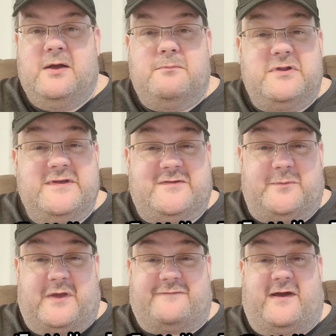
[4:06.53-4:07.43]
Please do
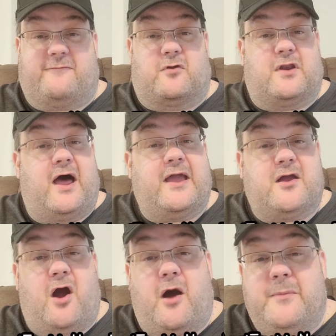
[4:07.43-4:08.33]
me a favor, like,
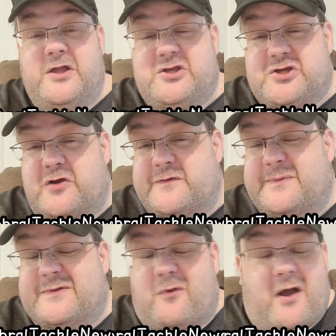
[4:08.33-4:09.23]
comment, share,
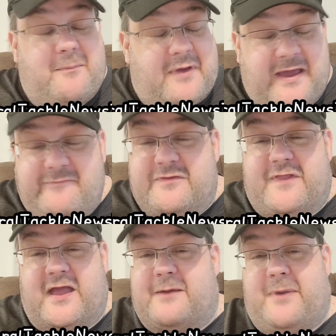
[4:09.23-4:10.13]
subscribe, even
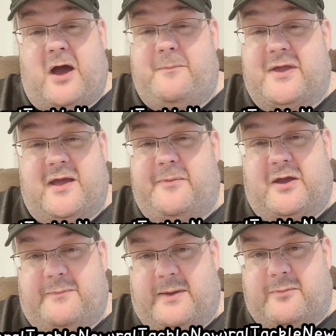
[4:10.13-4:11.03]
think about becoming
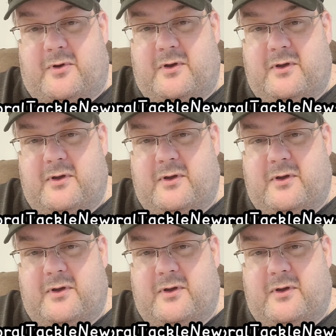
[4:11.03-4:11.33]
a member.